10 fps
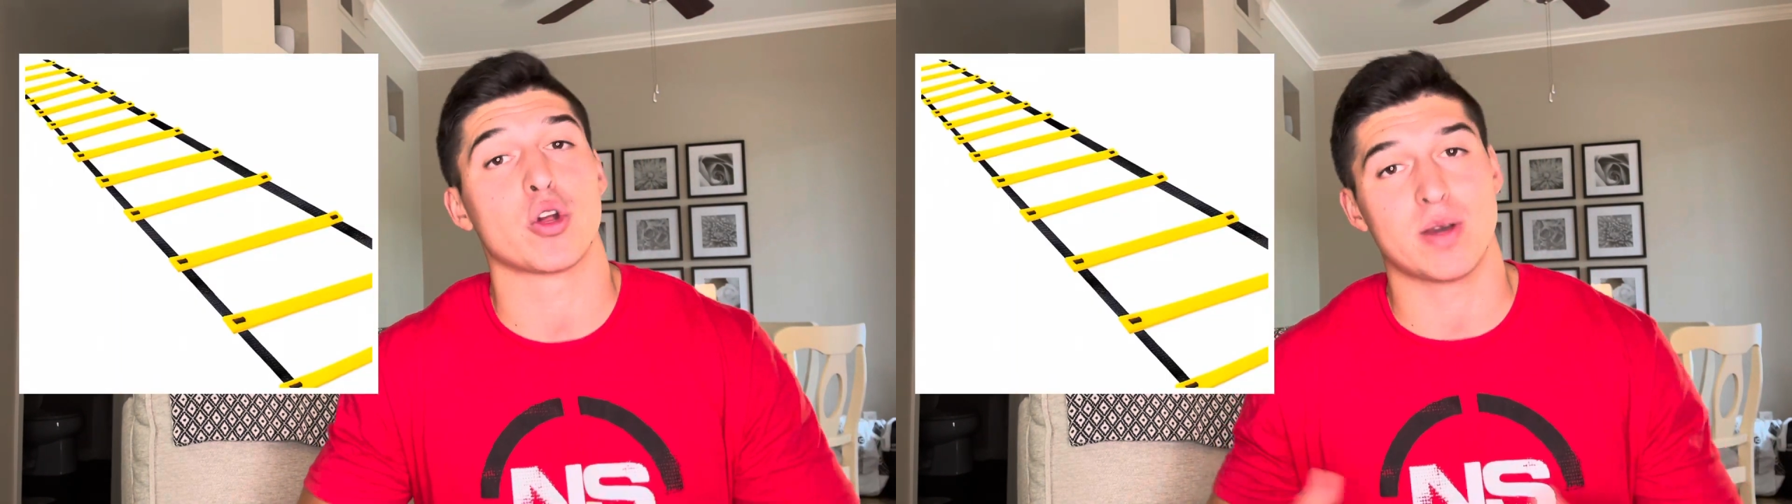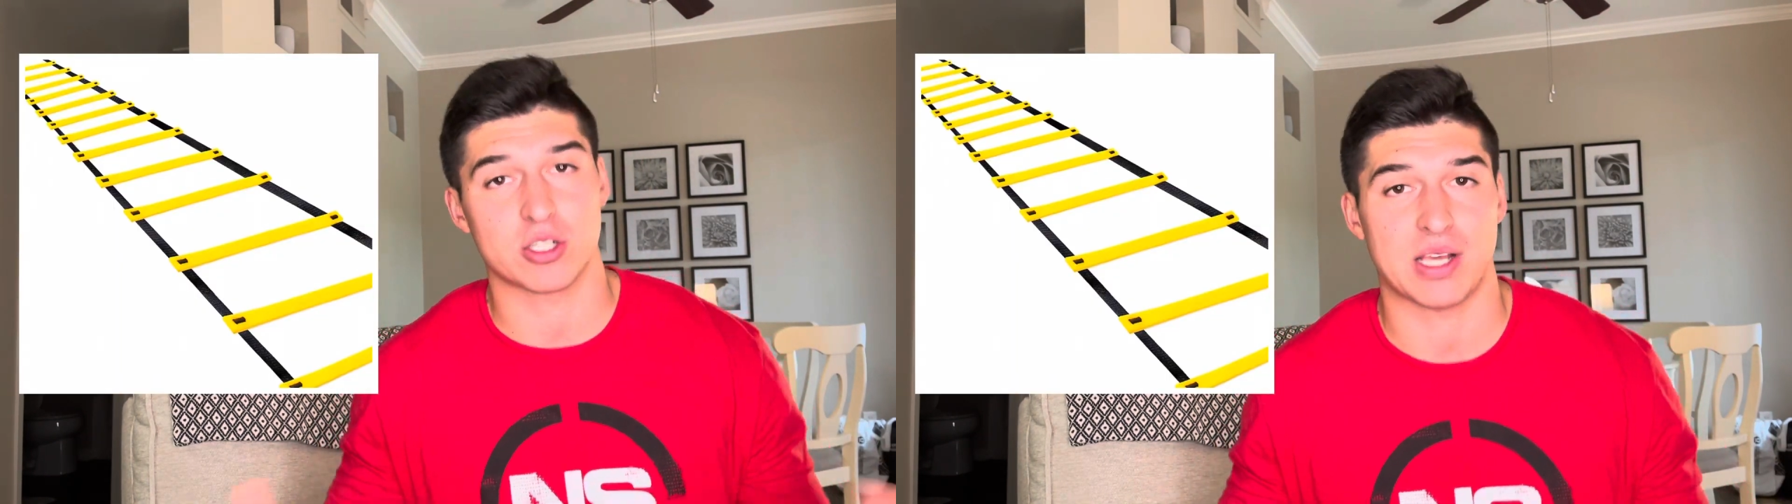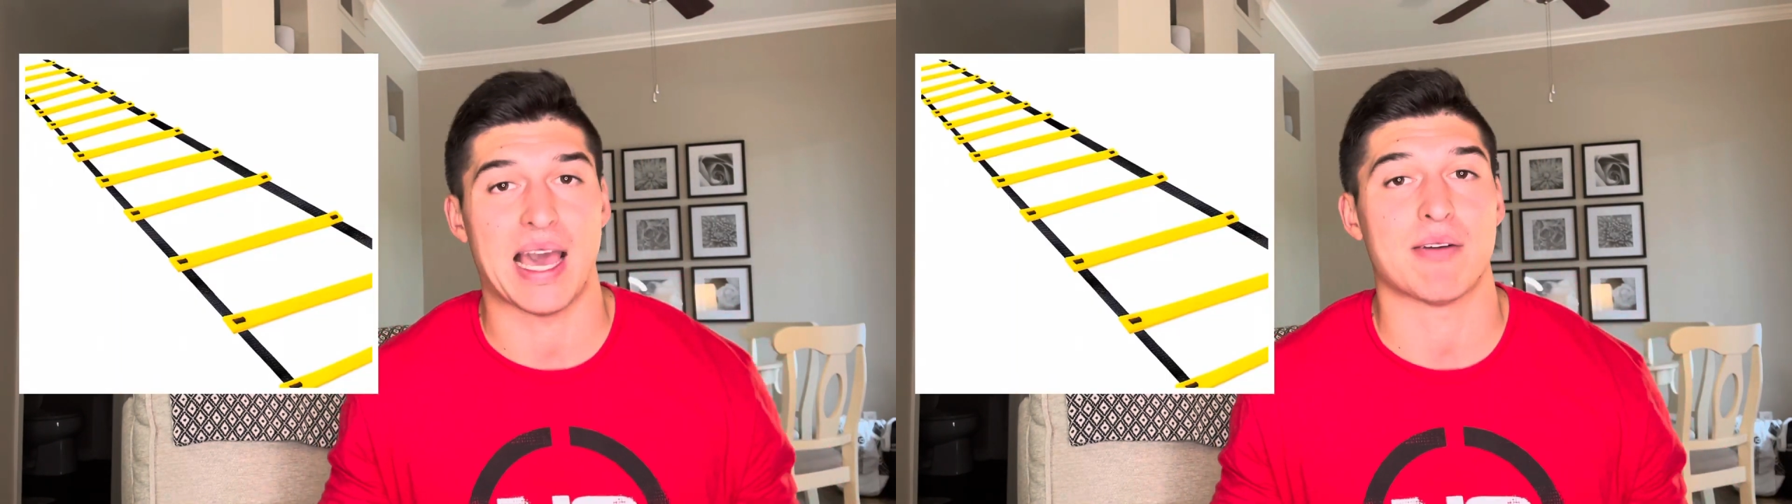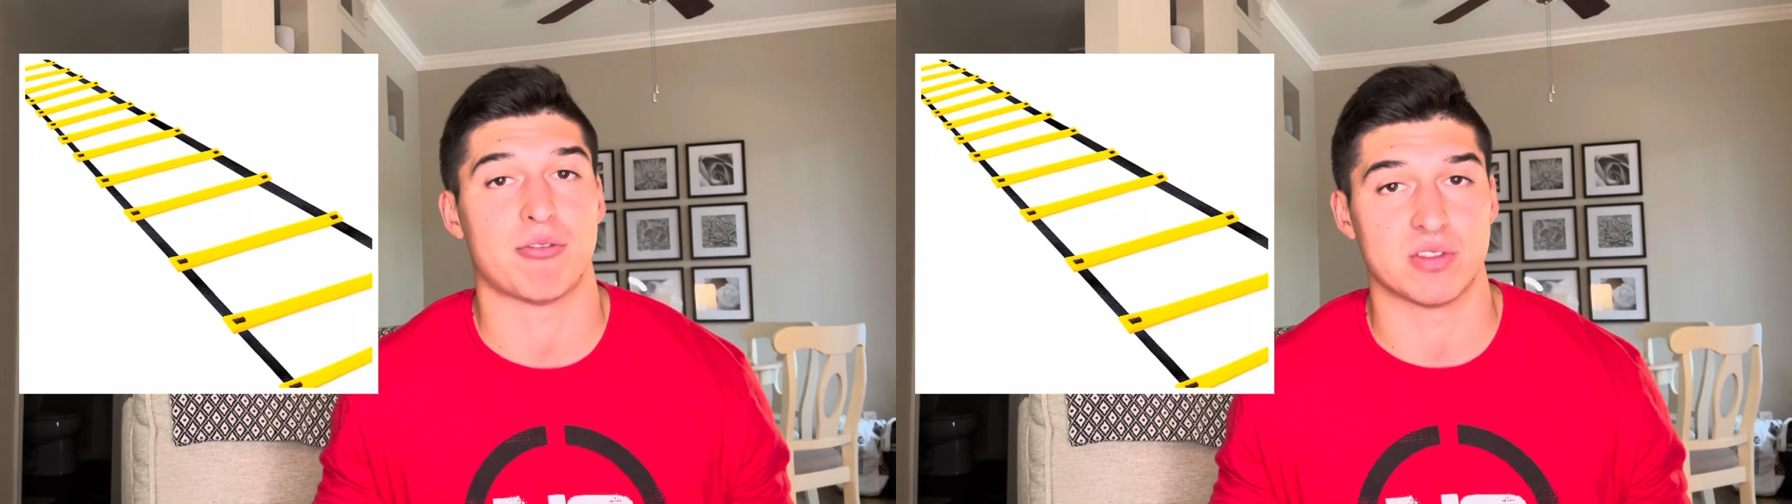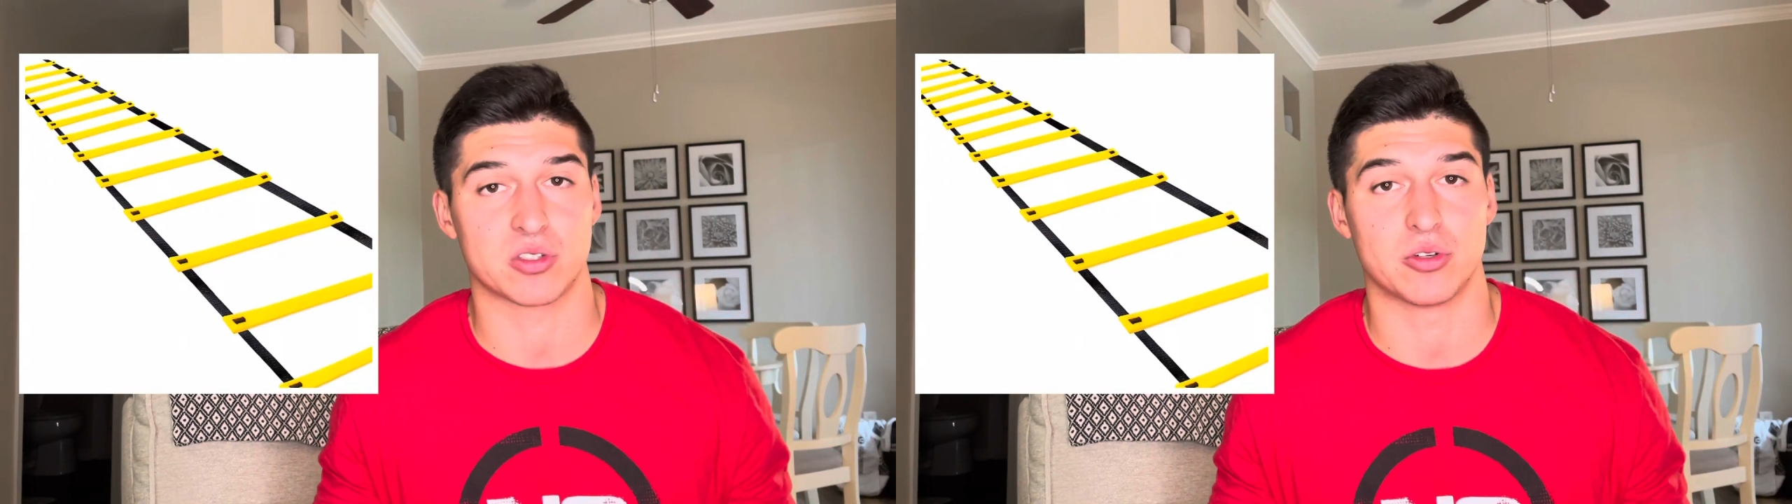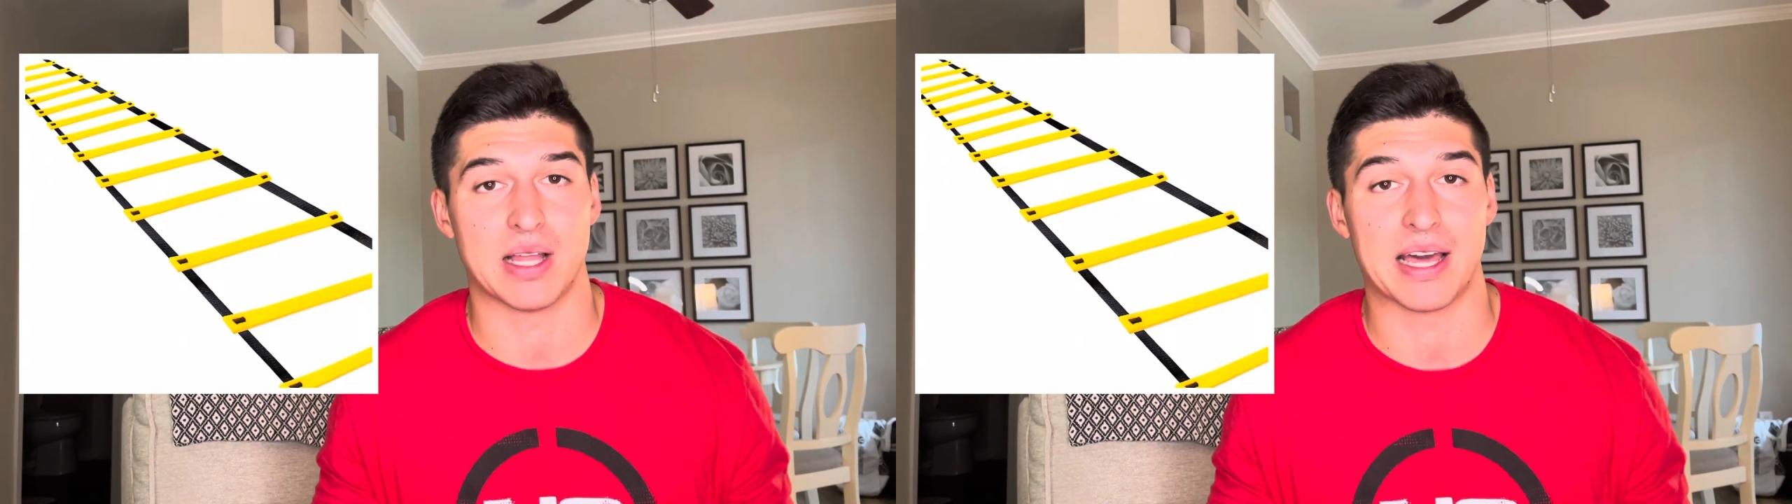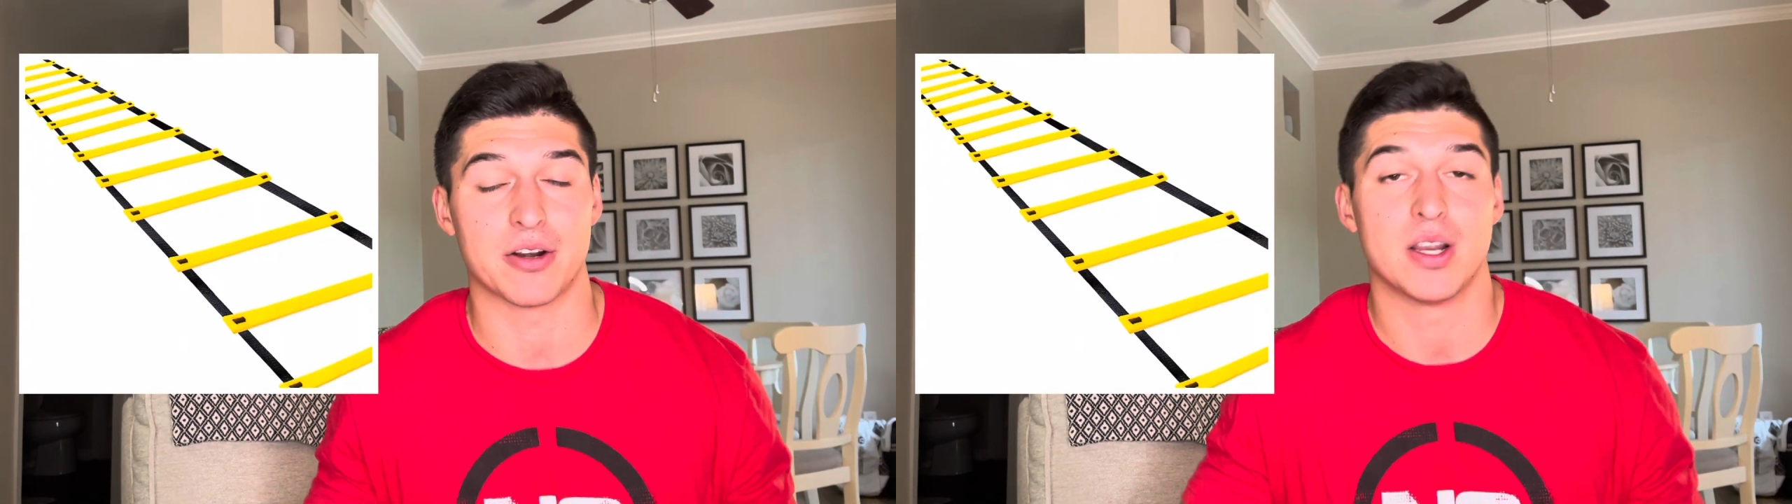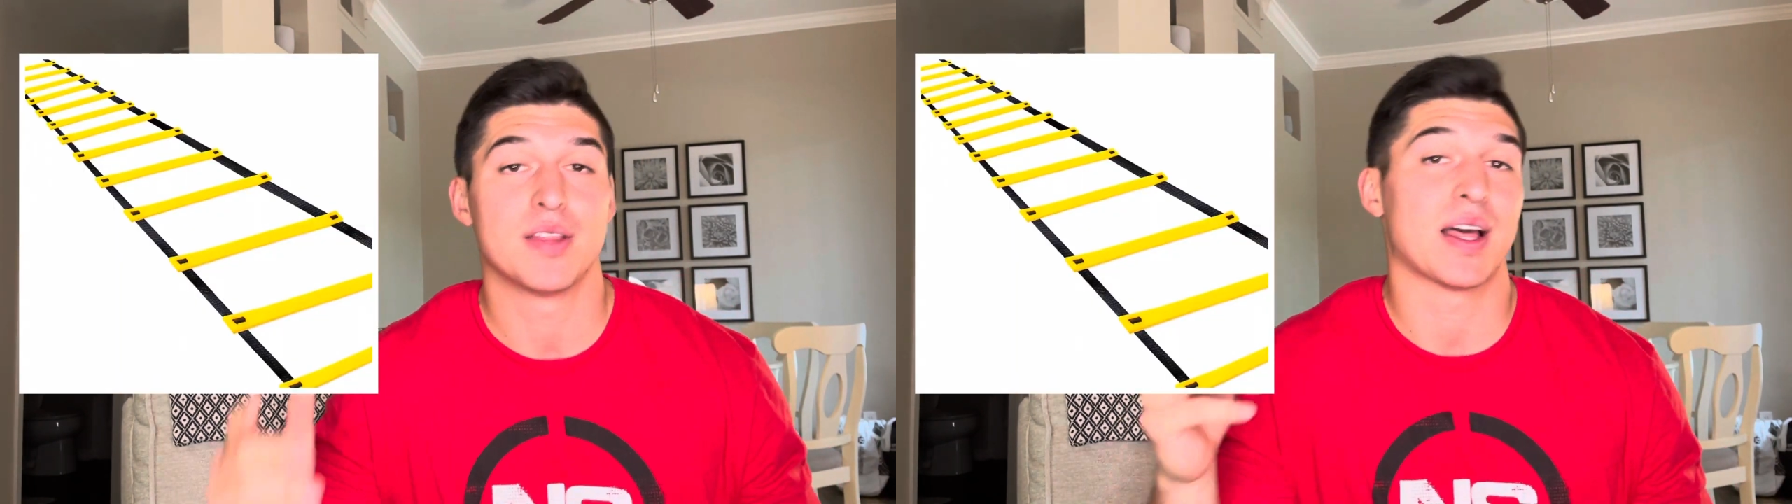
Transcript: or you actually have a physical ladder,